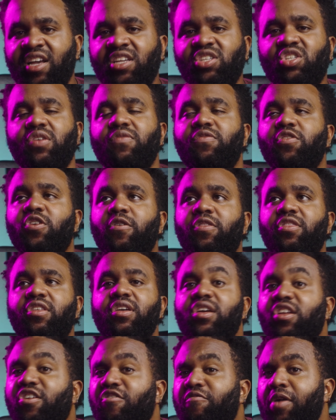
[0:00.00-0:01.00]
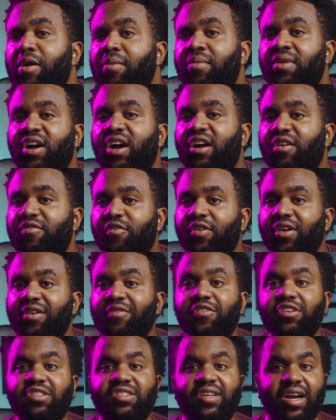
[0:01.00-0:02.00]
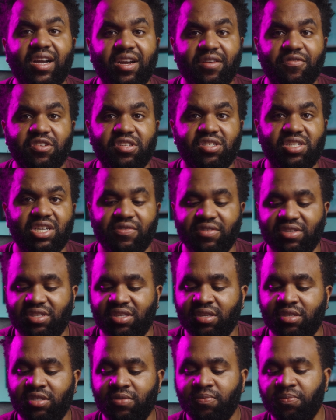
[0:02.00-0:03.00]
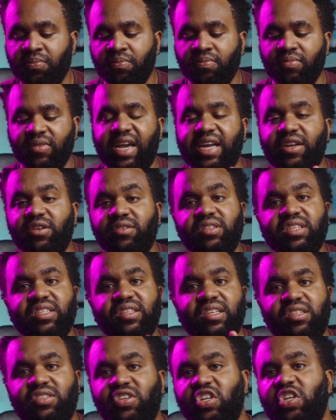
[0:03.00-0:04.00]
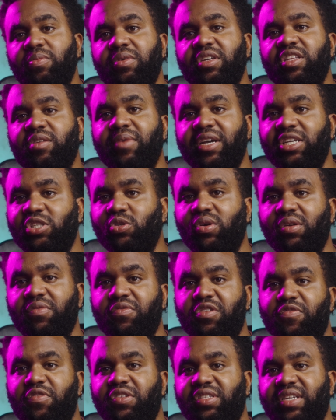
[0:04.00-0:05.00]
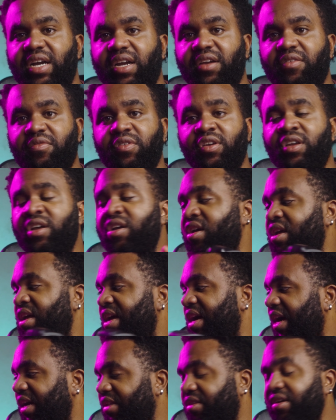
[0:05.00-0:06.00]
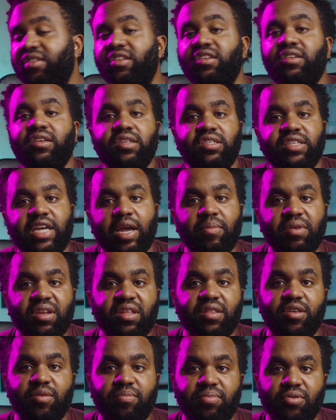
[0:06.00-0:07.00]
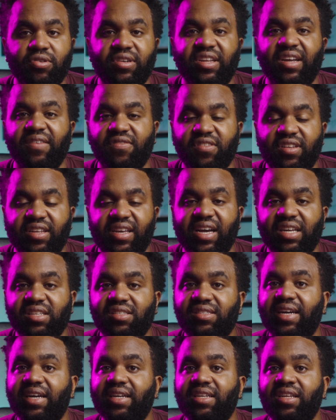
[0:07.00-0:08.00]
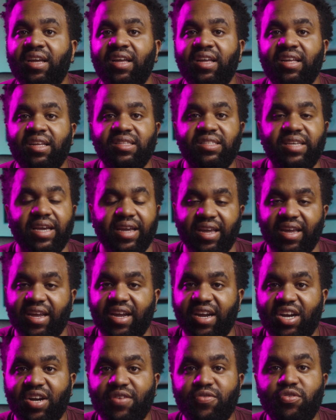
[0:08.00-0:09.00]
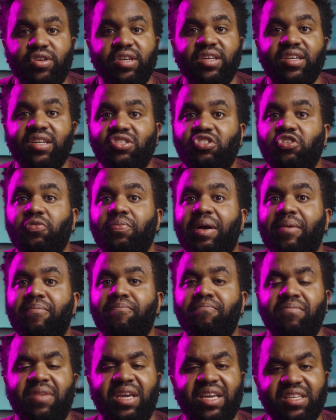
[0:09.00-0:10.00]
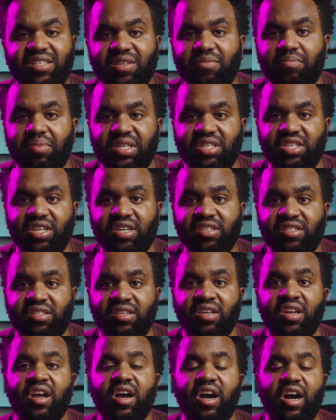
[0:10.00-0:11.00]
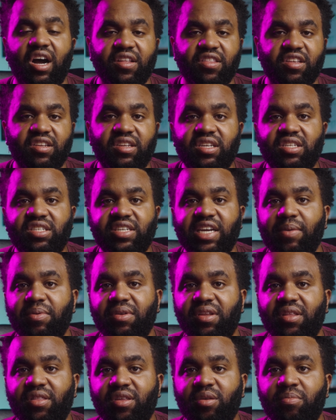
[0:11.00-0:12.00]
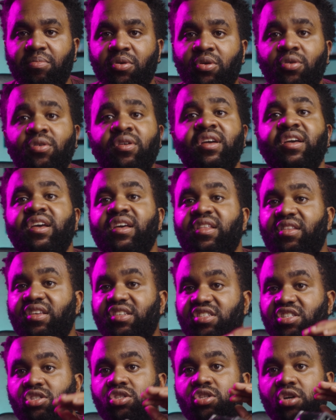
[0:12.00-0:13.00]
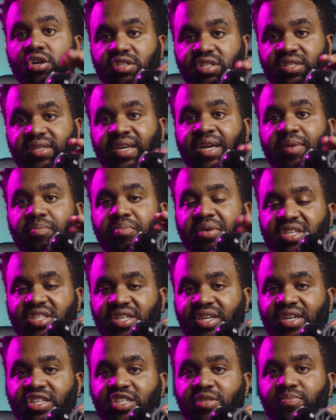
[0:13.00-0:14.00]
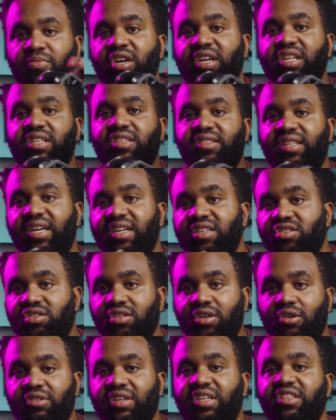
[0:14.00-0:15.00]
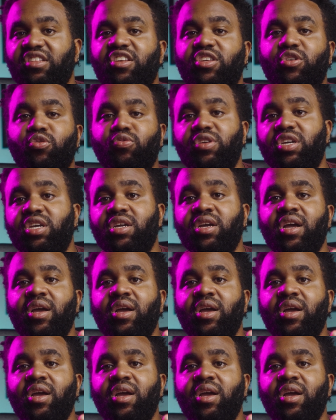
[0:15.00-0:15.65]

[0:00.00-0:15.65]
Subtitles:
So if you're thinking of probably offering photography services, I don't think this is gonna be the best one for photography. I think the DJI Mini 3 Pro definitely has that taken care of. You can get some amazing pictures on the DJI Mini 3 Pro. This does take pictures, but it stands out in the unique